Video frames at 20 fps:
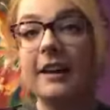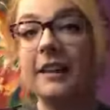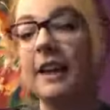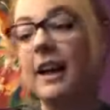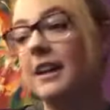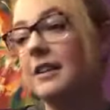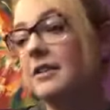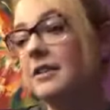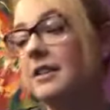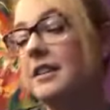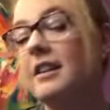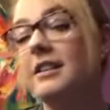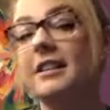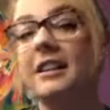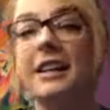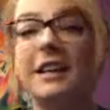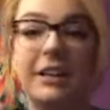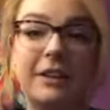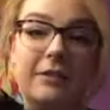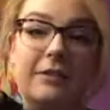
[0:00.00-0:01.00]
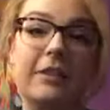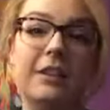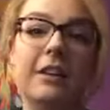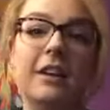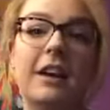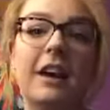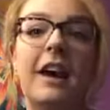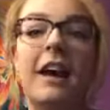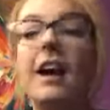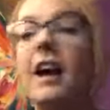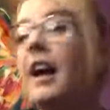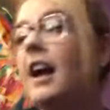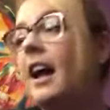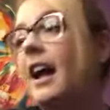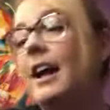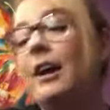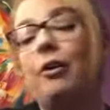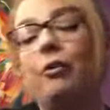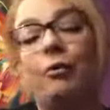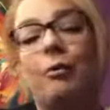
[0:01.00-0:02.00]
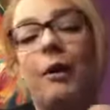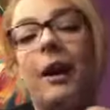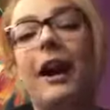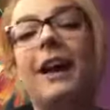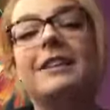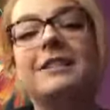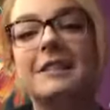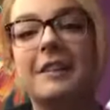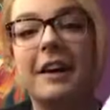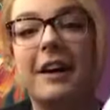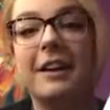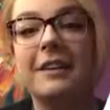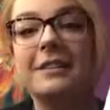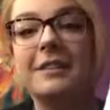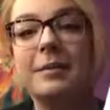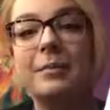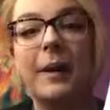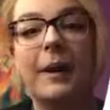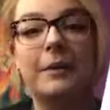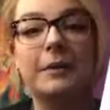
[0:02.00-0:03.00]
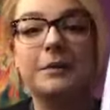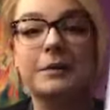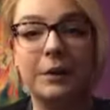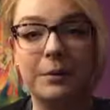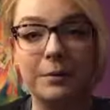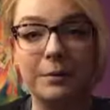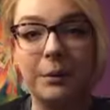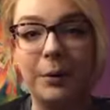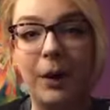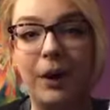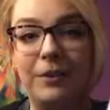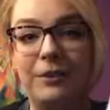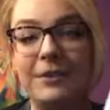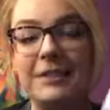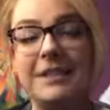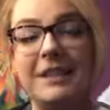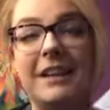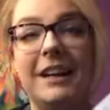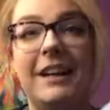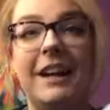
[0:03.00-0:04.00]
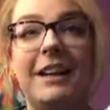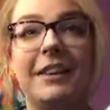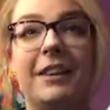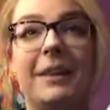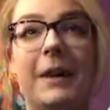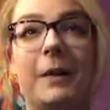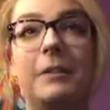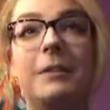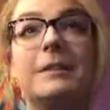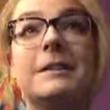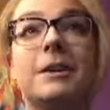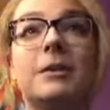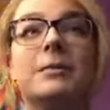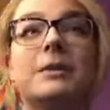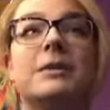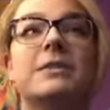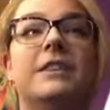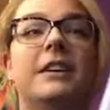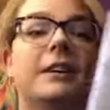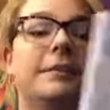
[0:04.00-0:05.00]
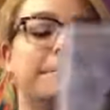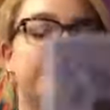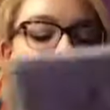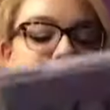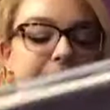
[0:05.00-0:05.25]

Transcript: Like she doesn't give a rat's ass about some prophecy and I thought that was so much fun.